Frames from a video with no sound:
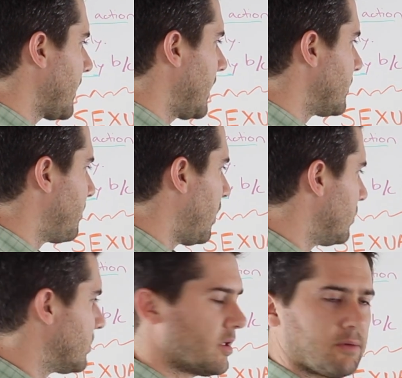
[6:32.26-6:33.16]
as
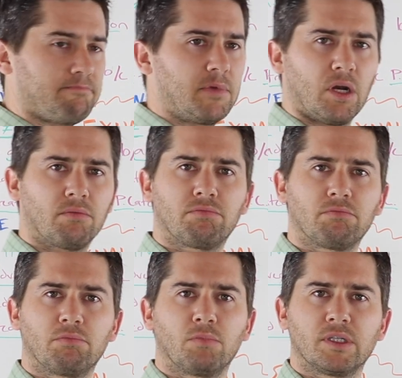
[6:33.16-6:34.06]
opposed to, you know,
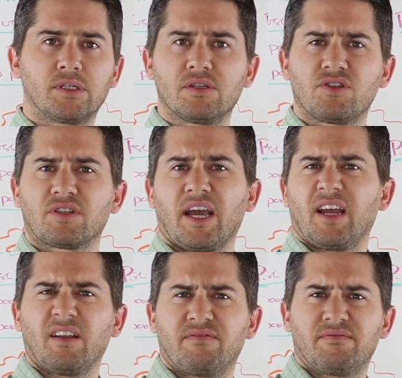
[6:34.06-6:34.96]
is this just
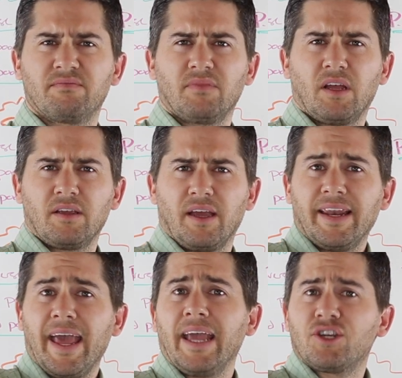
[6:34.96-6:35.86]
kind of
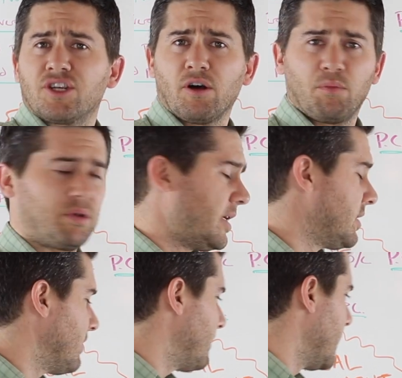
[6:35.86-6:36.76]
an eggshell plaintiff?